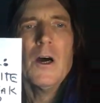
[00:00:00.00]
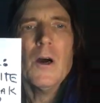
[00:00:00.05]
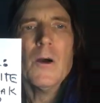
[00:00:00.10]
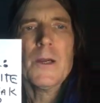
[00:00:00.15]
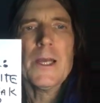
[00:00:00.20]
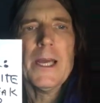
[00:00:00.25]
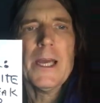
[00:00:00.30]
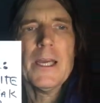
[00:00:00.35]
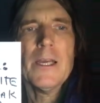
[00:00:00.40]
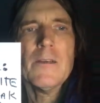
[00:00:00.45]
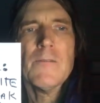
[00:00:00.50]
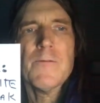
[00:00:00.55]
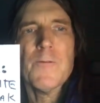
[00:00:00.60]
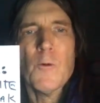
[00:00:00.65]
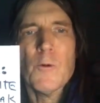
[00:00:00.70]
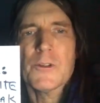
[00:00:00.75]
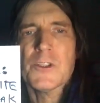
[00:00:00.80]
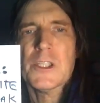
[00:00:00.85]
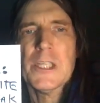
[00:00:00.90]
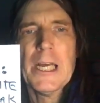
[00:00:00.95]
Okay,
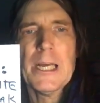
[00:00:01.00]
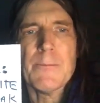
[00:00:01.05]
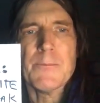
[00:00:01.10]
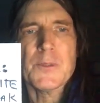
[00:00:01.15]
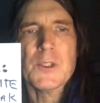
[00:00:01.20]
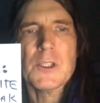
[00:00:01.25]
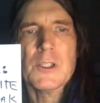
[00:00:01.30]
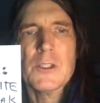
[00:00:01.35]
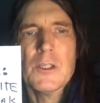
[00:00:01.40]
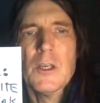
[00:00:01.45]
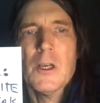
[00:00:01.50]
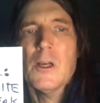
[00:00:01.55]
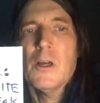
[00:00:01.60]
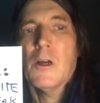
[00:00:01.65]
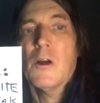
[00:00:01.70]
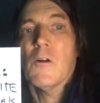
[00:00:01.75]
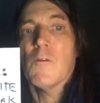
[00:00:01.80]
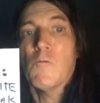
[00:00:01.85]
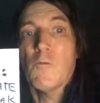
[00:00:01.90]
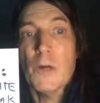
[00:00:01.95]
4 steps.
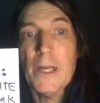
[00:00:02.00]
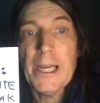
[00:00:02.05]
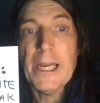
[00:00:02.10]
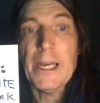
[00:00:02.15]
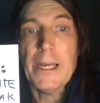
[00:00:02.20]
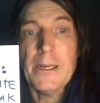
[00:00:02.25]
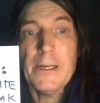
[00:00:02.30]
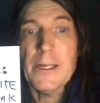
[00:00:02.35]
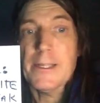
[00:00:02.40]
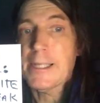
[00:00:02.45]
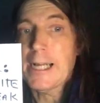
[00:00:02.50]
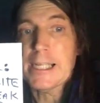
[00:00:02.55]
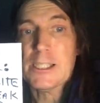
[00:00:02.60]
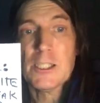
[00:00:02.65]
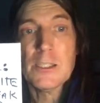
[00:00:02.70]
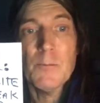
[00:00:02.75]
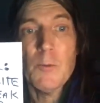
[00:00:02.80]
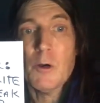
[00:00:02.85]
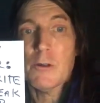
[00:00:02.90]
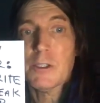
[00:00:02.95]
Read.
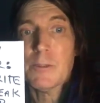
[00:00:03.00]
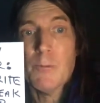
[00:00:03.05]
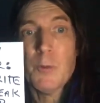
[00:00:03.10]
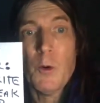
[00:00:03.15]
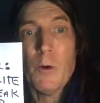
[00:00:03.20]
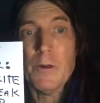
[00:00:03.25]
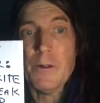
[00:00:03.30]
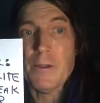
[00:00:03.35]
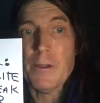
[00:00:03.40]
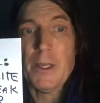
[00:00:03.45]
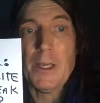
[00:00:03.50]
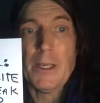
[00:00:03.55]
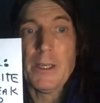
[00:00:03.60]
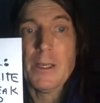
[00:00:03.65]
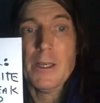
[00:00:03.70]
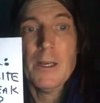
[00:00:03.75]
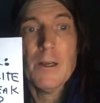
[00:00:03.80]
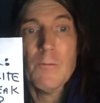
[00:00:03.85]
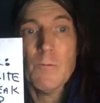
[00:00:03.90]
That's the most important thing.